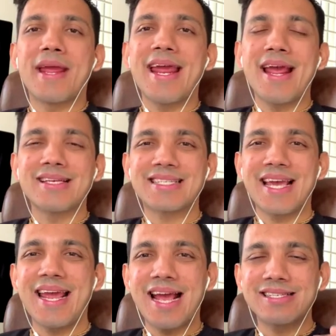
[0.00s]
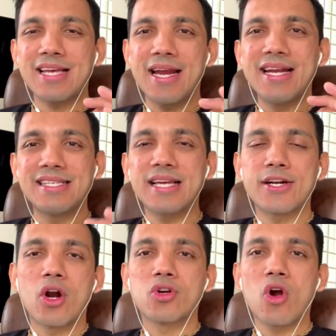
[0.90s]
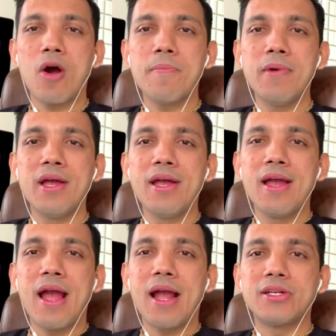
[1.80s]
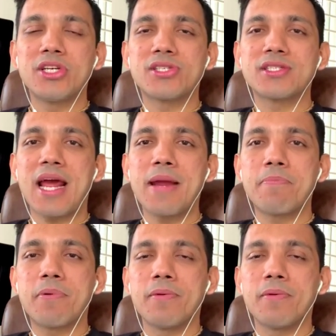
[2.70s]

ASKSIDZ.com, and just type